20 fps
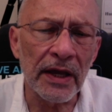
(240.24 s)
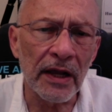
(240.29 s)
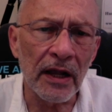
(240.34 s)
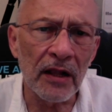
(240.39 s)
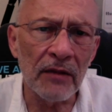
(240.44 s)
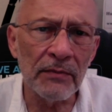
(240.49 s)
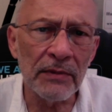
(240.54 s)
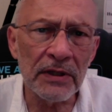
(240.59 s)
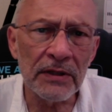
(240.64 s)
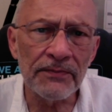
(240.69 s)

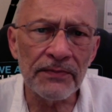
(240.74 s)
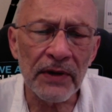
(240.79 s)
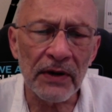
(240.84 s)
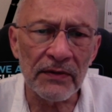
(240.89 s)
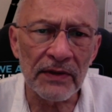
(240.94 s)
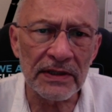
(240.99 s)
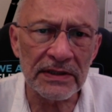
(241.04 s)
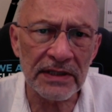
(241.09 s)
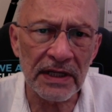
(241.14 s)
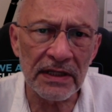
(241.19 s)
helmet
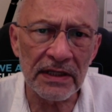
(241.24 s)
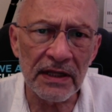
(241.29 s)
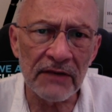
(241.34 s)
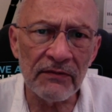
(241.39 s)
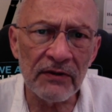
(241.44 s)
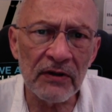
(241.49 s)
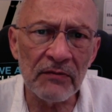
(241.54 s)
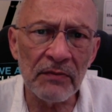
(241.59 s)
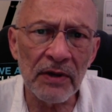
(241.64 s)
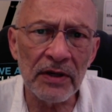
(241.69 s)
of the
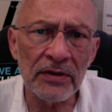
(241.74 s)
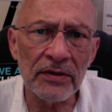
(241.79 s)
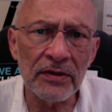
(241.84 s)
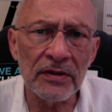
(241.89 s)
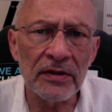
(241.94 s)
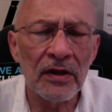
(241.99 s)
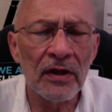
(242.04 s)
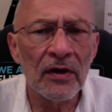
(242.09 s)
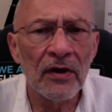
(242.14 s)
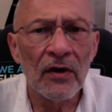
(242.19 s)
scientific
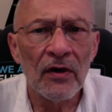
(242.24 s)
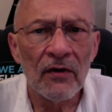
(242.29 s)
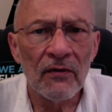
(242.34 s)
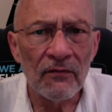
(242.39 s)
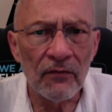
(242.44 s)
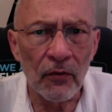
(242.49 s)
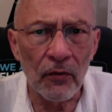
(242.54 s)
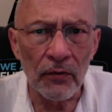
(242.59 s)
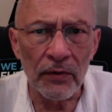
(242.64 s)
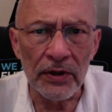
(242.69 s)
method
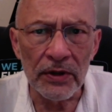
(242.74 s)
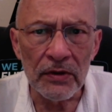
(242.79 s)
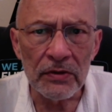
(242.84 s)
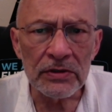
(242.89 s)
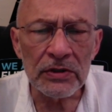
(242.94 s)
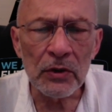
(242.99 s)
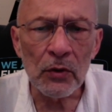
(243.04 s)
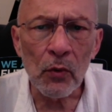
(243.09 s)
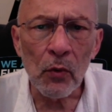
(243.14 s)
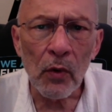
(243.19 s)
for
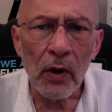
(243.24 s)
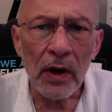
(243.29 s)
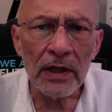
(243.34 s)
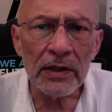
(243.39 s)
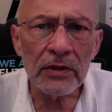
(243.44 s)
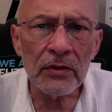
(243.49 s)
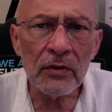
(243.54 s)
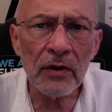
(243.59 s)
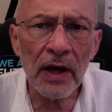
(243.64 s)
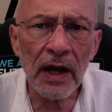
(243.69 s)
reducing
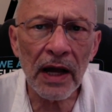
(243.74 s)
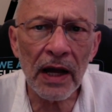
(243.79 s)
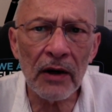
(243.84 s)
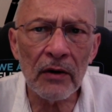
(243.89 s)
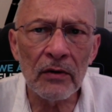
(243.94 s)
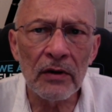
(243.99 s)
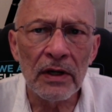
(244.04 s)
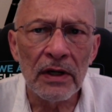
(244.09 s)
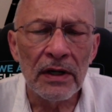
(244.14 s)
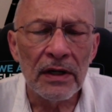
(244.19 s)
what to
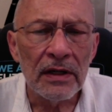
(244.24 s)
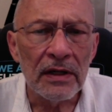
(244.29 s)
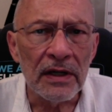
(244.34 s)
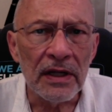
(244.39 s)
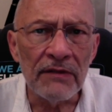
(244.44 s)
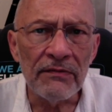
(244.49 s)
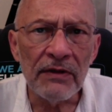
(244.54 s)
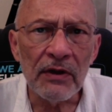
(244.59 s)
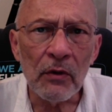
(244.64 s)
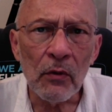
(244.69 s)
how,
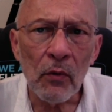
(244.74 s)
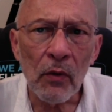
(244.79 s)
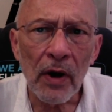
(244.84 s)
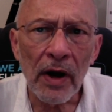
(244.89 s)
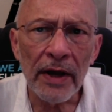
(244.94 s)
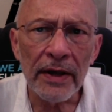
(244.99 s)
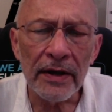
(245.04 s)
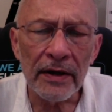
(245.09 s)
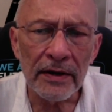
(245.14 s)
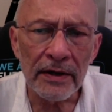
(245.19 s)
leaving
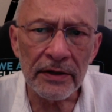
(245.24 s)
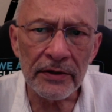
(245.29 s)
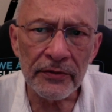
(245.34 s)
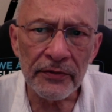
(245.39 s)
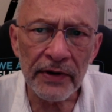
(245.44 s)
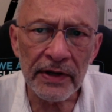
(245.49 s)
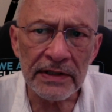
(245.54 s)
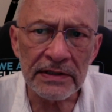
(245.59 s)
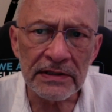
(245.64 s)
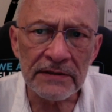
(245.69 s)
why
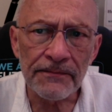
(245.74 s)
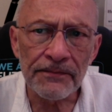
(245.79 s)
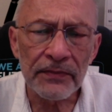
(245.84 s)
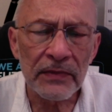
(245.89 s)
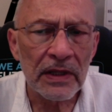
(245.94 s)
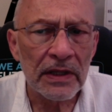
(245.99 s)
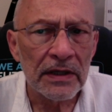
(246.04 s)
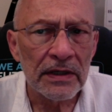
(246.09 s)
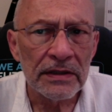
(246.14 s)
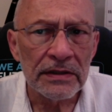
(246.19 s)
unaddressed.
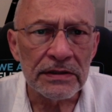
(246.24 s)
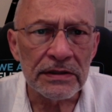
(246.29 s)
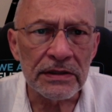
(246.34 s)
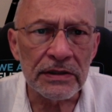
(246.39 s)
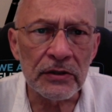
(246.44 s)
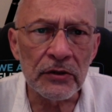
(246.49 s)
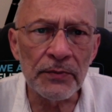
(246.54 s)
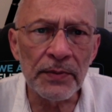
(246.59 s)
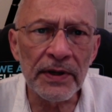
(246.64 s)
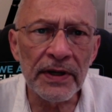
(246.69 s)

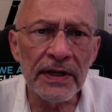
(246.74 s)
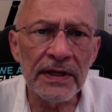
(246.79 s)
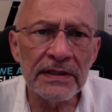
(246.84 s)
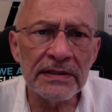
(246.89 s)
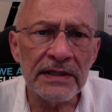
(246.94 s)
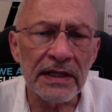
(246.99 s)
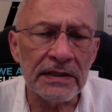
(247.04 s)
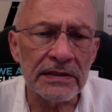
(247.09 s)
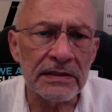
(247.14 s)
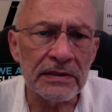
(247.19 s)
Stupid
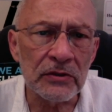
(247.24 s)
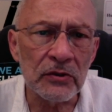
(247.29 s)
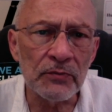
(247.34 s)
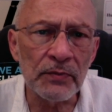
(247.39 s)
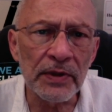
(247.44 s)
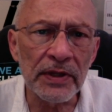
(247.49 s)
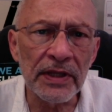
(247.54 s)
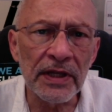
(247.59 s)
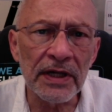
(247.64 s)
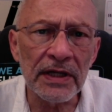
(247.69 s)
is as
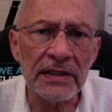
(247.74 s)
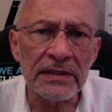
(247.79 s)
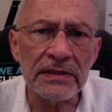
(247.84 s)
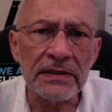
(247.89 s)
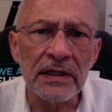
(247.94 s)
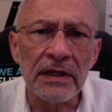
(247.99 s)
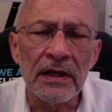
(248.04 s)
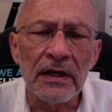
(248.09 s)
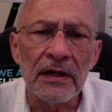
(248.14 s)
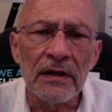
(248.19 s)
stupid
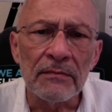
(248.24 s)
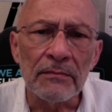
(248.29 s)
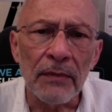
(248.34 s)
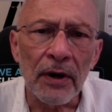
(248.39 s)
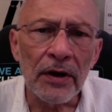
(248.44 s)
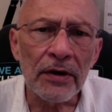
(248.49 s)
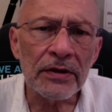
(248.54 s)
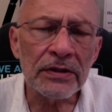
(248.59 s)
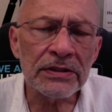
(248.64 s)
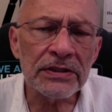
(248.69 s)
does.
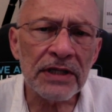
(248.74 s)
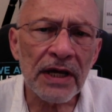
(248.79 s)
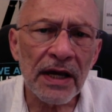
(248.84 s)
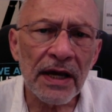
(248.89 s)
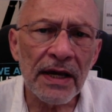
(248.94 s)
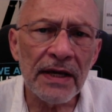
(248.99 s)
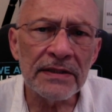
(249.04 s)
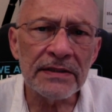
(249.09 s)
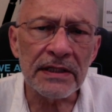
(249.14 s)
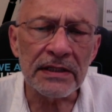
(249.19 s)
Modern
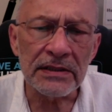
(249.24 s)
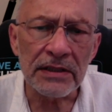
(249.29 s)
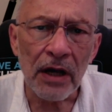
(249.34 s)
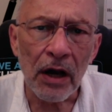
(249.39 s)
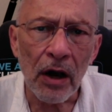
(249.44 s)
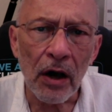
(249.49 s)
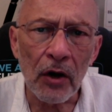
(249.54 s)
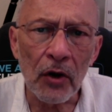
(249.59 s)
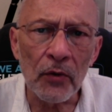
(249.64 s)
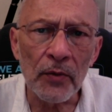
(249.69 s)
science is
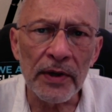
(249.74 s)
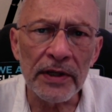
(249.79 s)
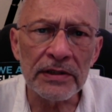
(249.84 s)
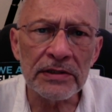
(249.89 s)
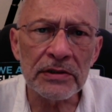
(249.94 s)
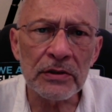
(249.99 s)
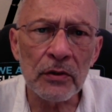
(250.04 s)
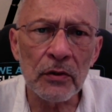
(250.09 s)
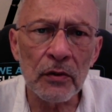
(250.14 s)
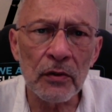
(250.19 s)
hollow at
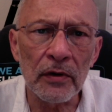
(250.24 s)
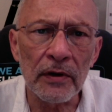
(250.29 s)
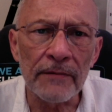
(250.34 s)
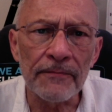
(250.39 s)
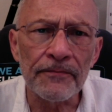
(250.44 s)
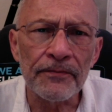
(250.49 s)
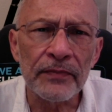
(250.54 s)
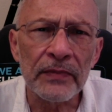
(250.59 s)
its core.